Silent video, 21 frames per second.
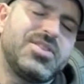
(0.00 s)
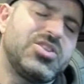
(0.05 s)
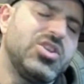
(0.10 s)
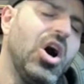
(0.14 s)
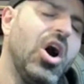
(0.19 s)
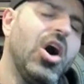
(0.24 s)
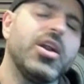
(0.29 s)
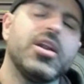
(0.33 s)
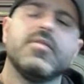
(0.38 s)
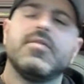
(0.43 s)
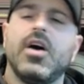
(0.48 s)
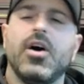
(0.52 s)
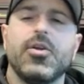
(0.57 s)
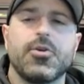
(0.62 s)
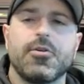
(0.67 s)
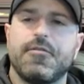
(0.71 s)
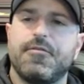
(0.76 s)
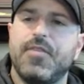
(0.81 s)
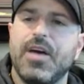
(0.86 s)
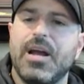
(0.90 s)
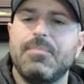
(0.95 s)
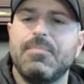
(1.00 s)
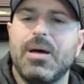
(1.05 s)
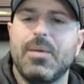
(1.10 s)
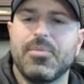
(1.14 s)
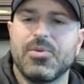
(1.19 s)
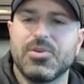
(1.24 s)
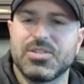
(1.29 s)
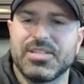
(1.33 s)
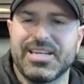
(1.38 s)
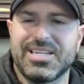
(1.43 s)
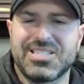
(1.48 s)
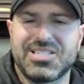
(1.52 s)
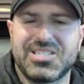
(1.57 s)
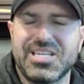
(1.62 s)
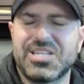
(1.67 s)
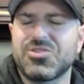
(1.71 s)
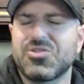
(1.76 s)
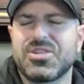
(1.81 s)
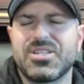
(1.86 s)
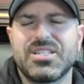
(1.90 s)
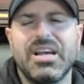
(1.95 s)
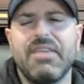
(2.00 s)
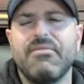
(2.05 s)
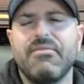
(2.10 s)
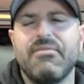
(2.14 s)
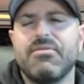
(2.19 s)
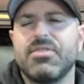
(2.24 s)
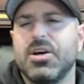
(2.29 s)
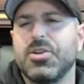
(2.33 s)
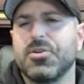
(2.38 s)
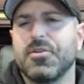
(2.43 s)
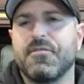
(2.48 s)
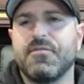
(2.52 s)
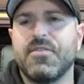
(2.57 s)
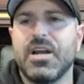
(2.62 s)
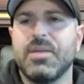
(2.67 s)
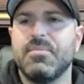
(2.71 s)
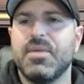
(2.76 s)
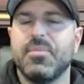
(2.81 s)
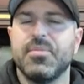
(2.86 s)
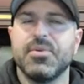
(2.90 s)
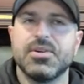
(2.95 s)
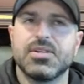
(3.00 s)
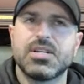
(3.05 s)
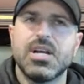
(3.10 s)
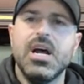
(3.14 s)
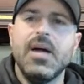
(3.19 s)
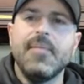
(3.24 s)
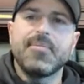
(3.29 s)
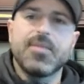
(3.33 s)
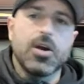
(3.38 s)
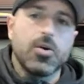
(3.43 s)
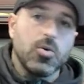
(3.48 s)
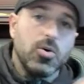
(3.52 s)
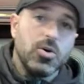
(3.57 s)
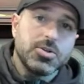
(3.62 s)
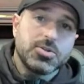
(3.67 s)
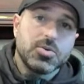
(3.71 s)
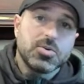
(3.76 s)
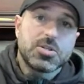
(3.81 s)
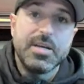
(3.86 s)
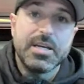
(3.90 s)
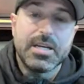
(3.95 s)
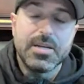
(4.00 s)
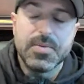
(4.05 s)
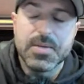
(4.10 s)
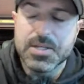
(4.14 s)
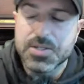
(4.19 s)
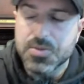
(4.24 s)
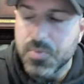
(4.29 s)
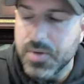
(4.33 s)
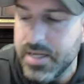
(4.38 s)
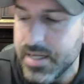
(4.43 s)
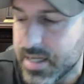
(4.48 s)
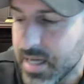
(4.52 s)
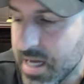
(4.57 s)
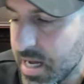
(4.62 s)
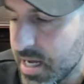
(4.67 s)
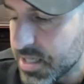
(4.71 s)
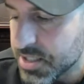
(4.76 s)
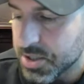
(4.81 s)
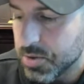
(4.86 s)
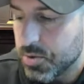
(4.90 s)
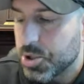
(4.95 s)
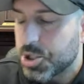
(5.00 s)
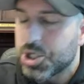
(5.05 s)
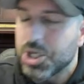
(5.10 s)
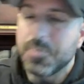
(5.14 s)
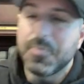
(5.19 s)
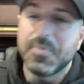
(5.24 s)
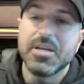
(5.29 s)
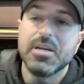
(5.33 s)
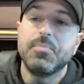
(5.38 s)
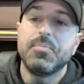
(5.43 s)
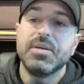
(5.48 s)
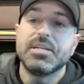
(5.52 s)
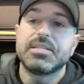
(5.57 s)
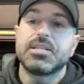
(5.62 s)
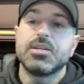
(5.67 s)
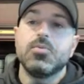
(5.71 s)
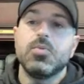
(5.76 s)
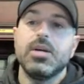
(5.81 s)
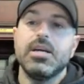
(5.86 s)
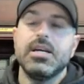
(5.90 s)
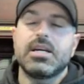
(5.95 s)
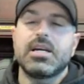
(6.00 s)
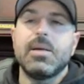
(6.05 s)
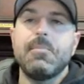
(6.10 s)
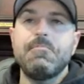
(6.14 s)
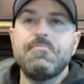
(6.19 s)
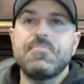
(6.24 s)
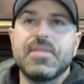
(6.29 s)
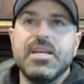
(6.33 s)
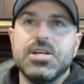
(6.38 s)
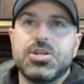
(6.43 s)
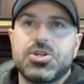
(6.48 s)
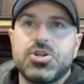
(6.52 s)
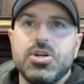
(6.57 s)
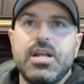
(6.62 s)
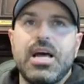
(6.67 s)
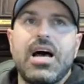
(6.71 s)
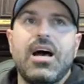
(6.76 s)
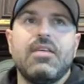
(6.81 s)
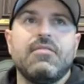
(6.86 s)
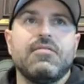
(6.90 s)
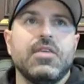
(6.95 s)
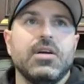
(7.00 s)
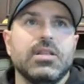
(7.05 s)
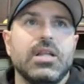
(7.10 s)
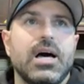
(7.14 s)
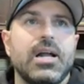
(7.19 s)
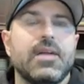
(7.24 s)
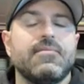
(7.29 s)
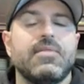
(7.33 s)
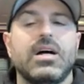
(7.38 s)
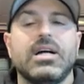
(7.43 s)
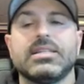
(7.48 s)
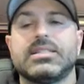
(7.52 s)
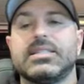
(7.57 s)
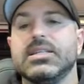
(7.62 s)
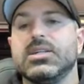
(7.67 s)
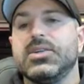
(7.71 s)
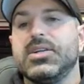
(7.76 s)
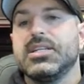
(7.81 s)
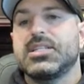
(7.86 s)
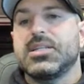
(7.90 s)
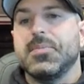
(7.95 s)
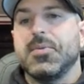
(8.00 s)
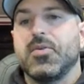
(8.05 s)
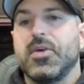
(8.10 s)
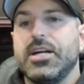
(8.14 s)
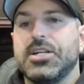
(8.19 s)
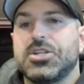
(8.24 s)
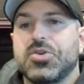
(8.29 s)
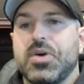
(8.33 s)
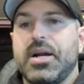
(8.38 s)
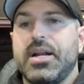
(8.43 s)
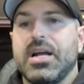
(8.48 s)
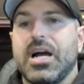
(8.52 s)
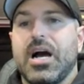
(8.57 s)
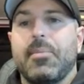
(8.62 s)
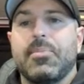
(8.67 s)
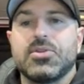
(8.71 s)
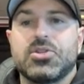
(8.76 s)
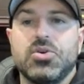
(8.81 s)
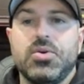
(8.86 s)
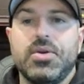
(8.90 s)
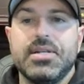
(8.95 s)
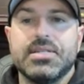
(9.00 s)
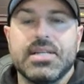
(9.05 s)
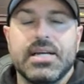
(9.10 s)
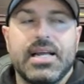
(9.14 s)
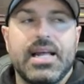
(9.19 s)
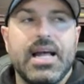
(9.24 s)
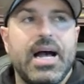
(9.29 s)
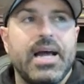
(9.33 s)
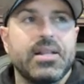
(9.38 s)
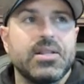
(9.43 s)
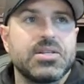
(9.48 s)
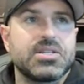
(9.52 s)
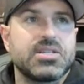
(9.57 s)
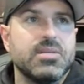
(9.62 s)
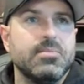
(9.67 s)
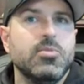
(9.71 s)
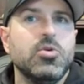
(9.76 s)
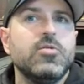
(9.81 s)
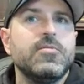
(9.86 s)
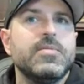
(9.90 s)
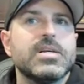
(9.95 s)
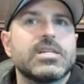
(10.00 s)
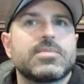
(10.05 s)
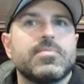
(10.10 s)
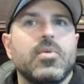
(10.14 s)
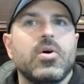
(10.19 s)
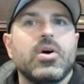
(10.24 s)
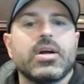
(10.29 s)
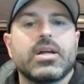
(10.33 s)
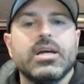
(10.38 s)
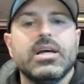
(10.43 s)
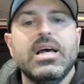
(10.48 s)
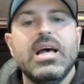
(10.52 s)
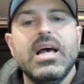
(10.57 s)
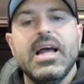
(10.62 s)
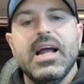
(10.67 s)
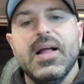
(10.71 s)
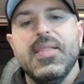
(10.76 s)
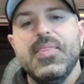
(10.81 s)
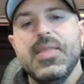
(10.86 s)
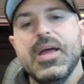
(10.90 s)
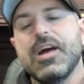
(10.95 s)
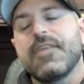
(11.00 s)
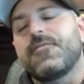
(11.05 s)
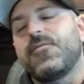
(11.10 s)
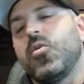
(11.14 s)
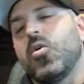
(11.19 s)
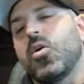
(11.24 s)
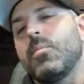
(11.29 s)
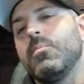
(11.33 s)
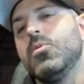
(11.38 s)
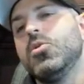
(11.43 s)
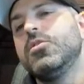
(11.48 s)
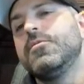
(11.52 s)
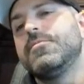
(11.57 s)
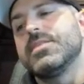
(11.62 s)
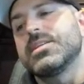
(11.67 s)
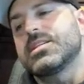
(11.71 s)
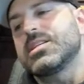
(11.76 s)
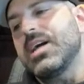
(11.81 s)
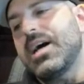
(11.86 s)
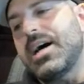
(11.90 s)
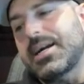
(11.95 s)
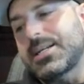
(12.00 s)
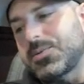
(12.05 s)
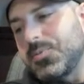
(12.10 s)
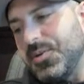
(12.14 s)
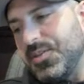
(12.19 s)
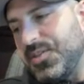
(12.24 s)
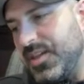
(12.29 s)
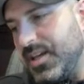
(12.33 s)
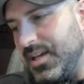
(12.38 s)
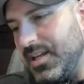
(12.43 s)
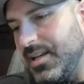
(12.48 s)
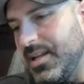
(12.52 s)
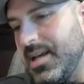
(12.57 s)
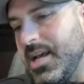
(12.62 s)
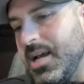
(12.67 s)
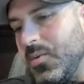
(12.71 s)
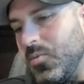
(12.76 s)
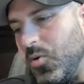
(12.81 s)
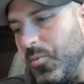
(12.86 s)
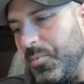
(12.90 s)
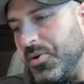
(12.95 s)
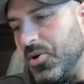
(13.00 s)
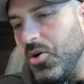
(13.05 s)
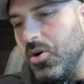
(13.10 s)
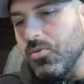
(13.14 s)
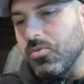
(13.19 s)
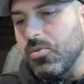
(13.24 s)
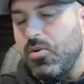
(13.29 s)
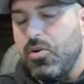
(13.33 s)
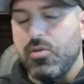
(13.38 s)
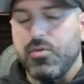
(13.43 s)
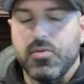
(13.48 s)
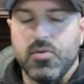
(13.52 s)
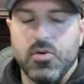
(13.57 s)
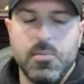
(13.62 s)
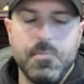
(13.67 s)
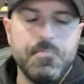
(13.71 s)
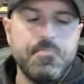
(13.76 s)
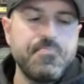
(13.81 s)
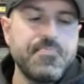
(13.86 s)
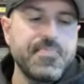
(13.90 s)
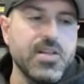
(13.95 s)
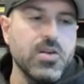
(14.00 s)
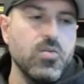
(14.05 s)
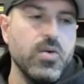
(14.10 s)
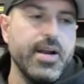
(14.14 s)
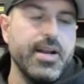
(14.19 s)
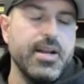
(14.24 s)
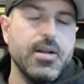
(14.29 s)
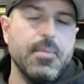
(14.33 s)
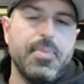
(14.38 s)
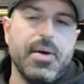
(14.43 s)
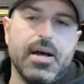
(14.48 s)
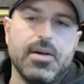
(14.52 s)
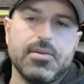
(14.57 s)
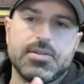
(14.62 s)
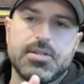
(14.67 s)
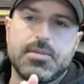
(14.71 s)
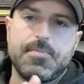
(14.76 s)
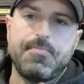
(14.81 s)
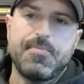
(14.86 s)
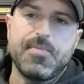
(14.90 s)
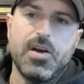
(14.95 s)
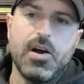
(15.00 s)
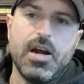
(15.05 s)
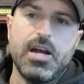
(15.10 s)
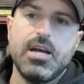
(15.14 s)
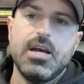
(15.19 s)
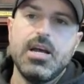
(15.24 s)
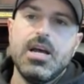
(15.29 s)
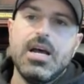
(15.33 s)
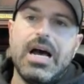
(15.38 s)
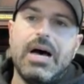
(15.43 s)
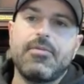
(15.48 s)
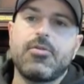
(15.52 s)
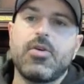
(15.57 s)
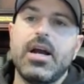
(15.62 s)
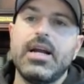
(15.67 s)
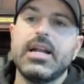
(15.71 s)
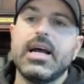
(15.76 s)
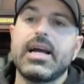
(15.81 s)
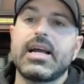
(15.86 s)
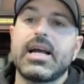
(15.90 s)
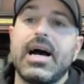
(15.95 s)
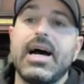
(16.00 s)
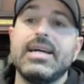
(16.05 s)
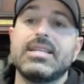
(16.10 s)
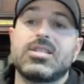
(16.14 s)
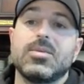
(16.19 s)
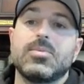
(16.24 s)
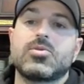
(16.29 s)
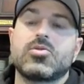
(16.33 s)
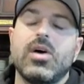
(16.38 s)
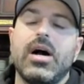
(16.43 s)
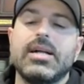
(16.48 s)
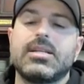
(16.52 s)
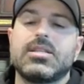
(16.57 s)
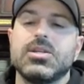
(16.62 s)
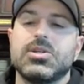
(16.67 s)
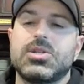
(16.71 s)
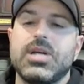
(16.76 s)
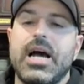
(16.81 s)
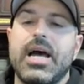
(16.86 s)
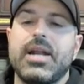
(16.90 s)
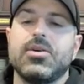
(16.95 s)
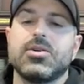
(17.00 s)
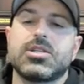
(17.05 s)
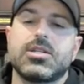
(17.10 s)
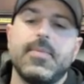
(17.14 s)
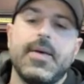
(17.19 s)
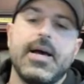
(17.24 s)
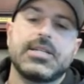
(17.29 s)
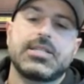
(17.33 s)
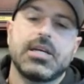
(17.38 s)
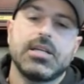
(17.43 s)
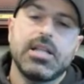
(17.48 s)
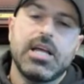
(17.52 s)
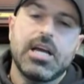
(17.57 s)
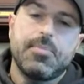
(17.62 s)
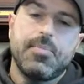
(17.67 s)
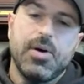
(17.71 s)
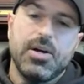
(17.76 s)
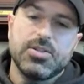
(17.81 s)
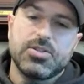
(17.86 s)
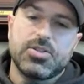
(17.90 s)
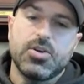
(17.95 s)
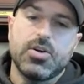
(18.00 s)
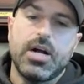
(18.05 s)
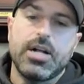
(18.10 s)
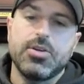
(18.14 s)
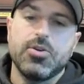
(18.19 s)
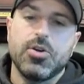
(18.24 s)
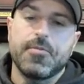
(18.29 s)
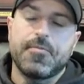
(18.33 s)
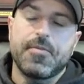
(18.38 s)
ton of other Fed members, like 6 or 7 other Fed members are also speaking this week. So it should be a busy week. It should have a lot of volatility, some great trading opportunities and catalysts to move this market and therefore move the stocks within. We'll be all over them, ready to pounce. All right. Have a great night, guys. Subscribe to the channel, smash that like button, turn on your